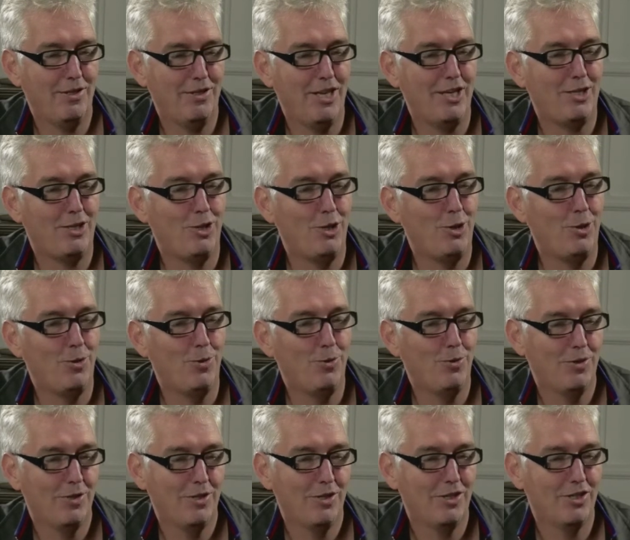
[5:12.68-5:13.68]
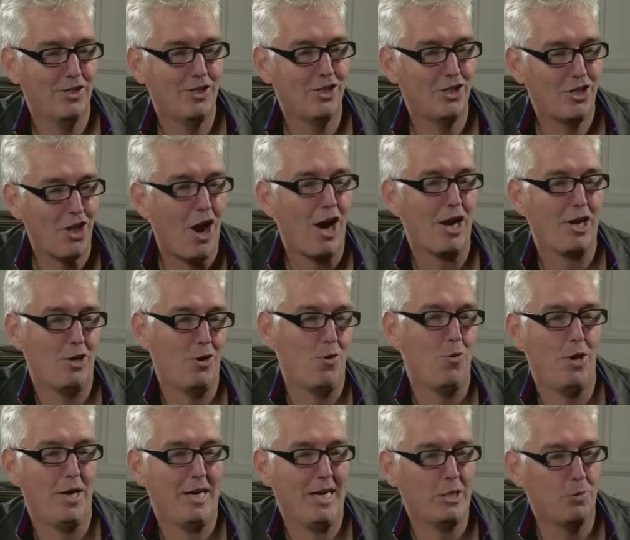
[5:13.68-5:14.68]
did you start
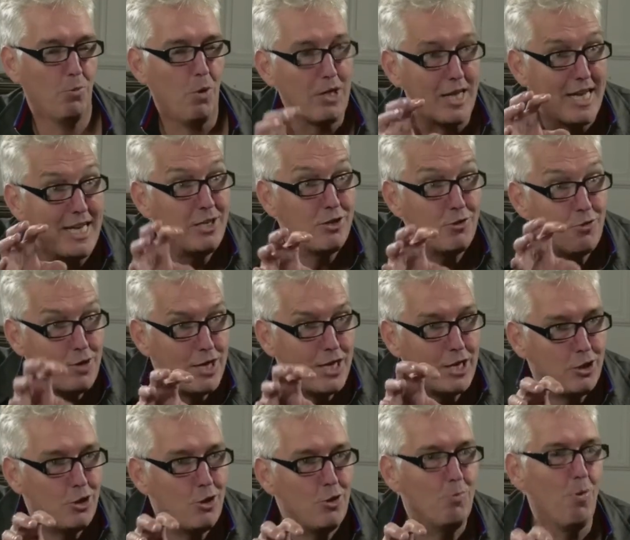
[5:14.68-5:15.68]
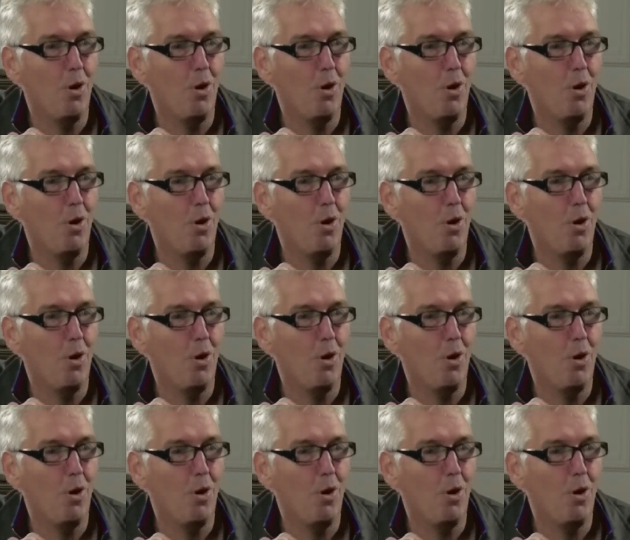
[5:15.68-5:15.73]
doing this? What intrigued you